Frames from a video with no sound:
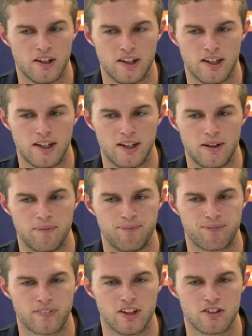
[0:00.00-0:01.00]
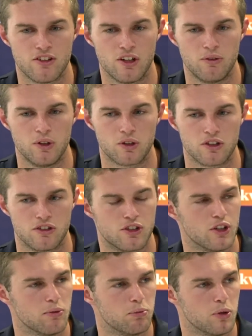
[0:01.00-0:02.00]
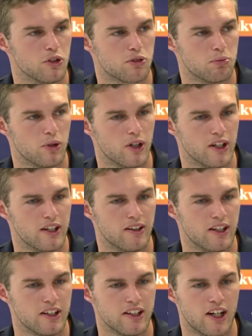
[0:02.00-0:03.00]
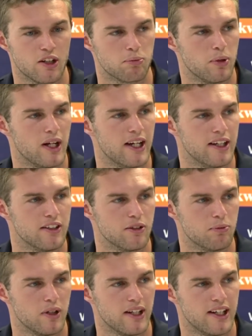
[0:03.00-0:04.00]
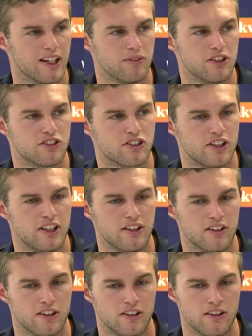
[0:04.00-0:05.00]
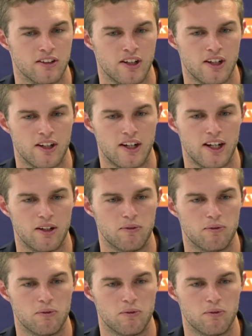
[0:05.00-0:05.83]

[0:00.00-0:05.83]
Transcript: um, there's no real concerted push by a young player to play out of his skin and and